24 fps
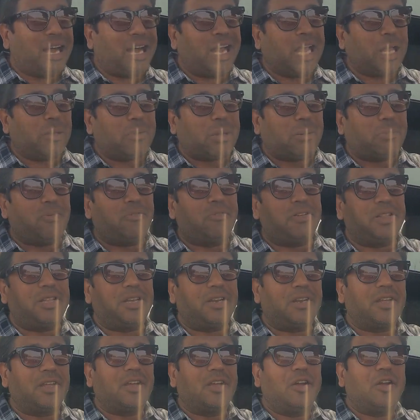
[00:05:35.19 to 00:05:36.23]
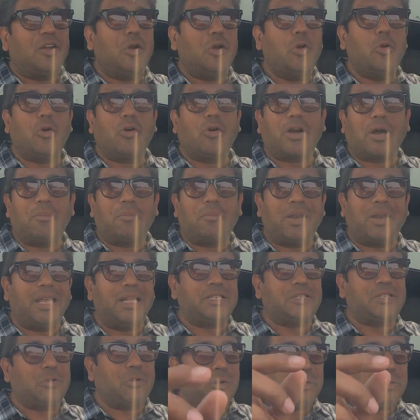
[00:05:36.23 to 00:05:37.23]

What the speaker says: I am happy with it, no complaints.